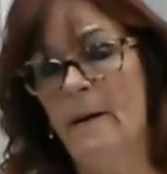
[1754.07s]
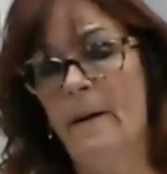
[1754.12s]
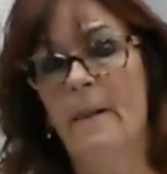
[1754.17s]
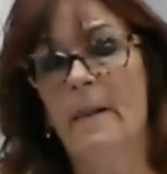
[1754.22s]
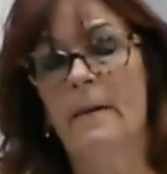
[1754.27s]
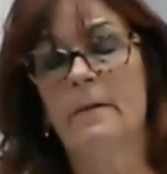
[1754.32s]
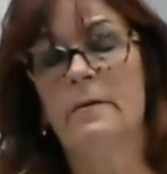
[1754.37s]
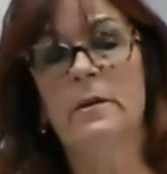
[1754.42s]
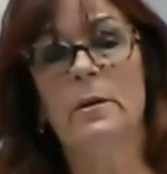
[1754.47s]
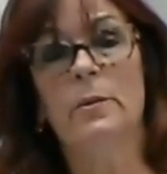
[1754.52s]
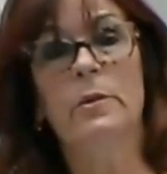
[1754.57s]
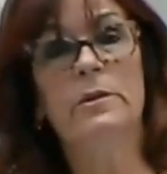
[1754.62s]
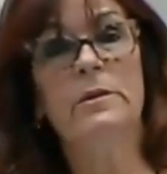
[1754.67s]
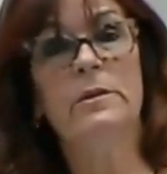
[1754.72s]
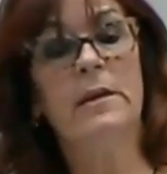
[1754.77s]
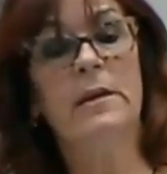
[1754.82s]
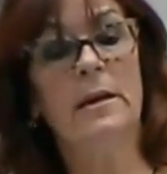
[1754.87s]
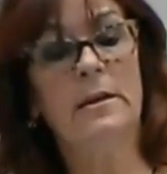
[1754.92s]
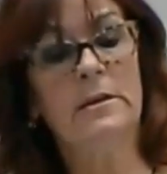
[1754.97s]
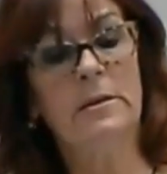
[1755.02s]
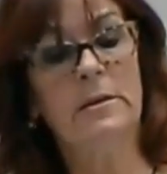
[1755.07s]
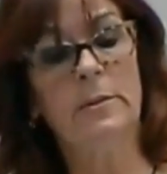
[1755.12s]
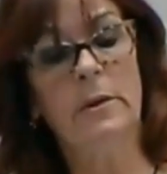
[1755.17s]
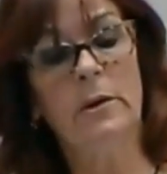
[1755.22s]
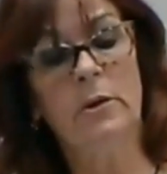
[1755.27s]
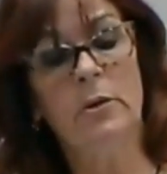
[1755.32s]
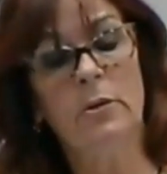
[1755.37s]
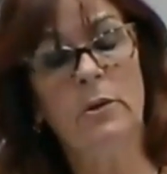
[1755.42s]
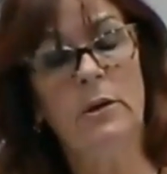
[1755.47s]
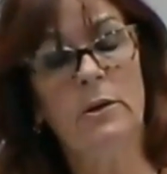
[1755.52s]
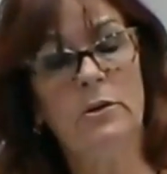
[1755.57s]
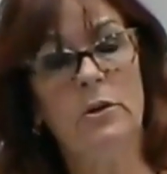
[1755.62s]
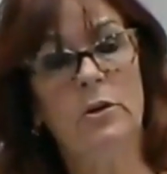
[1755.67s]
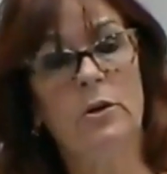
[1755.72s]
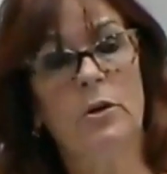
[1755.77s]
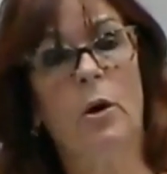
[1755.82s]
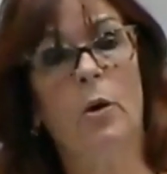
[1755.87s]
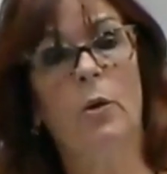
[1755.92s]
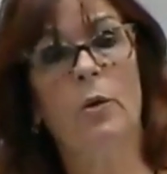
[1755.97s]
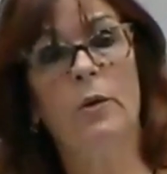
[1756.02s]
Someone said to me, you need to
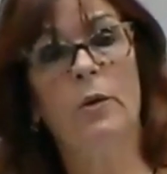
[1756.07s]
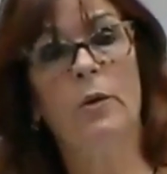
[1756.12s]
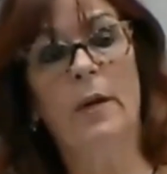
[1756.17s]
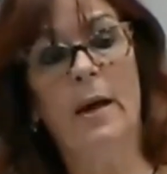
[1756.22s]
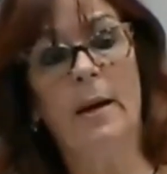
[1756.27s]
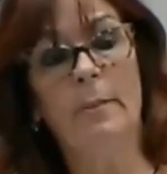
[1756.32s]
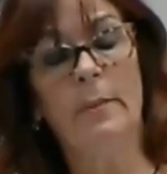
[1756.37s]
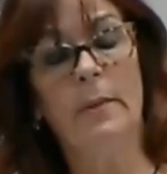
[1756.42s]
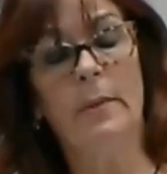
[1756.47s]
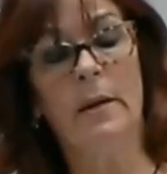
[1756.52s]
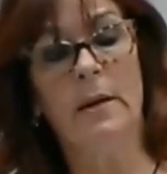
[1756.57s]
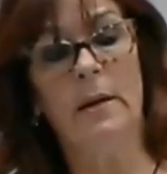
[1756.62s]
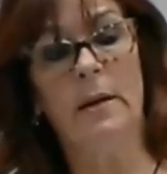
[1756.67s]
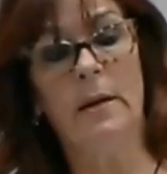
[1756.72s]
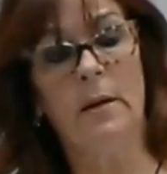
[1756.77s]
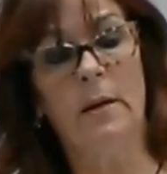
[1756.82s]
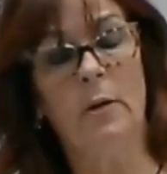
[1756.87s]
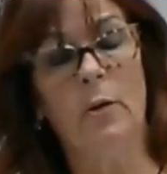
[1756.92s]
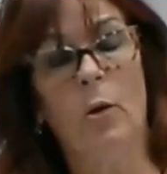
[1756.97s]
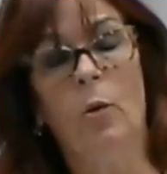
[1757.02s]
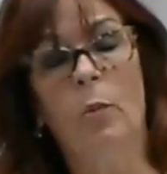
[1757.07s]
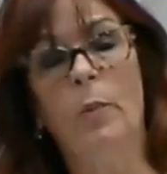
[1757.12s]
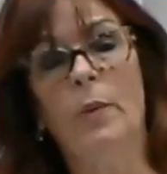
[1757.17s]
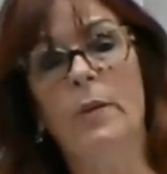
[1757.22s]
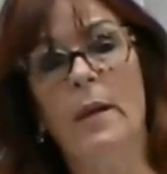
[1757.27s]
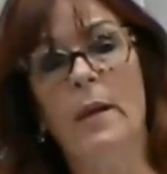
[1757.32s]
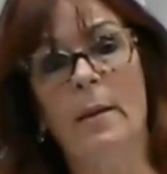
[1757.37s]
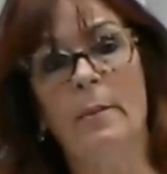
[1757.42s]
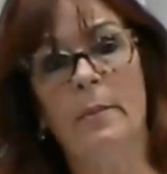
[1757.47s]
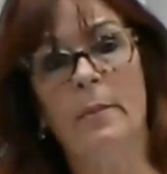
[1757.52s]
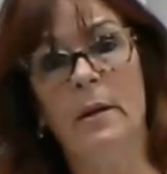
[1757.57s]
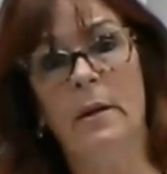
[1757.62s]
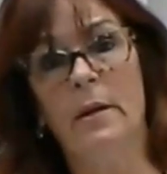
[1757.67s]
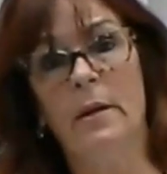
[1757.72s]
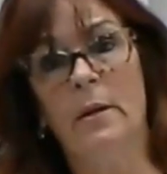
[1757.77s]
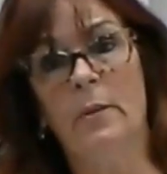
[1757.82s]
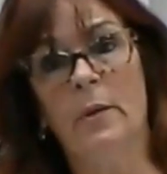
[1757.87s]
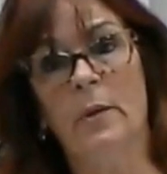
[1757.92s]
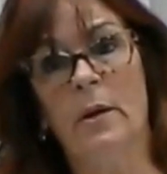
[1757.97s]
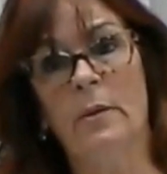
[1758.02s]
go to that meeting and open that
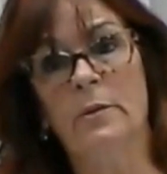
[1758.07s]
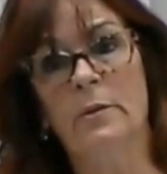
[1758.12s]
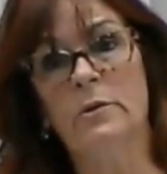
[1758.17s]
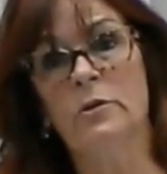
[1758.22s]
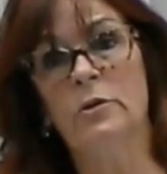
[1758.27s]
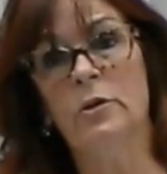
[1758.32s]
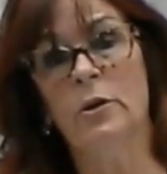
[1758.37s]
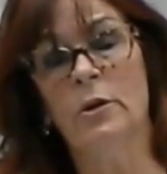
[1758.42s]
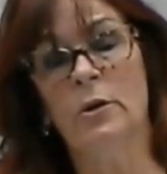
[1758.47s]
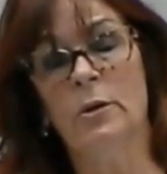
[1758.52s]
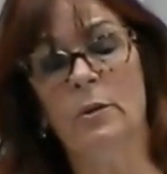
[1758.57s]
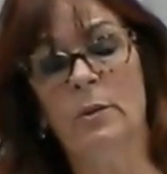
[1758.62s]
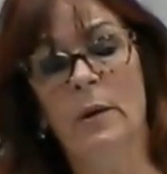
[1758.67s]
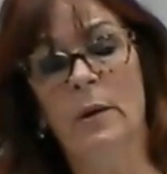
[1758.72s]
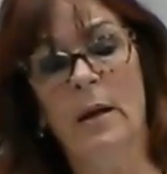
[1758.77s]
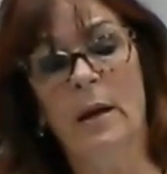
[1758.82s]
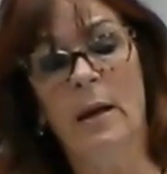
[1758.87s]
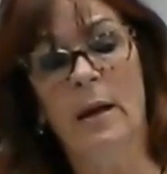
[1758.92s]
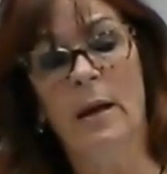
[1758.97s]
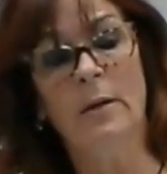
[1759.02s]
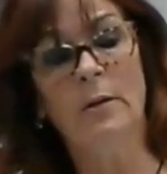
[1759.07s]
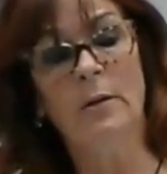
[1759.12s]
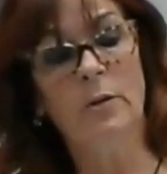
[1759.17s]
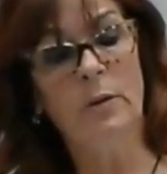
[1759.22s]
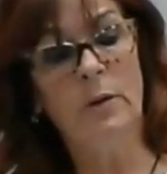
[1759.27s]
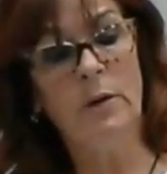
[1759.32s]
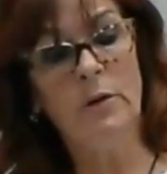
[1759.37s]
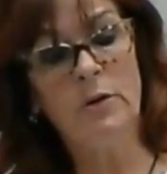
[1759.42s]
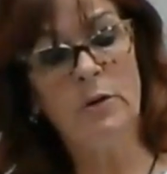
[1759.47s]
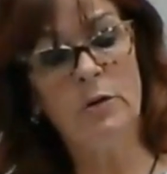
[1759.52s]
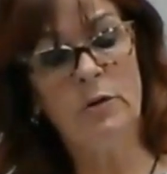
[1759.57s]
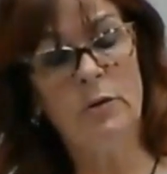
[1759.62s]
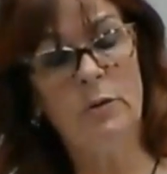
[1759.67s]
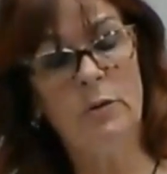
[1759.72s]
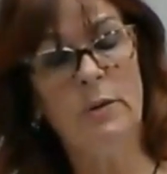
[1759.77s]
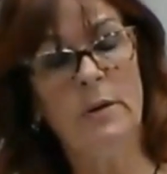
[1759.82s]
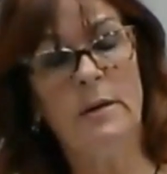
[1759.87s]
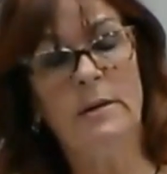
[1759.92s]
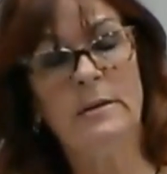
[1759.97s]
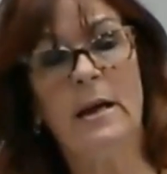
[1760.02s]
meeting when I was new, and you need to
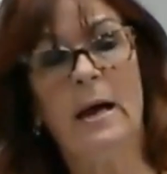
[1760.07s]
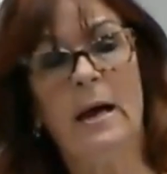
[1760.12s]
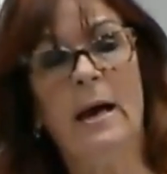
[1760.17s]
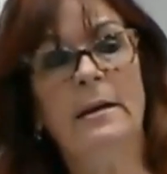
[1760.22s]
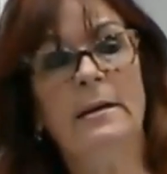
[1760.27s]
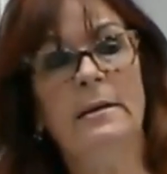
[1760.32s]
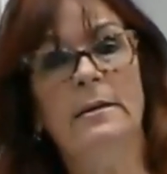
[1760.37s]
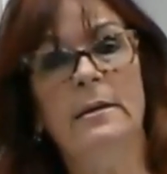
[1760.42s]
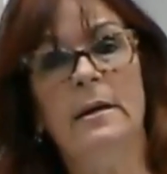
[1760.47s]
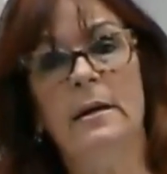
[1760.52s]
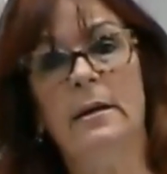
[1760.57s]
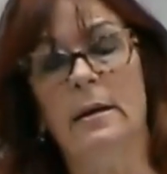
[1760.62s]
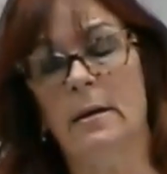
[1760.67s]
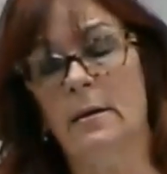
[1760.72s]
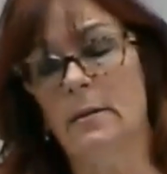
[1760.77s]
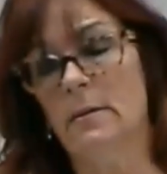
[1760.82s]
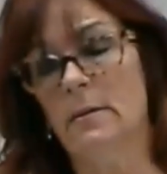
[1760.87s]
do this. I did it.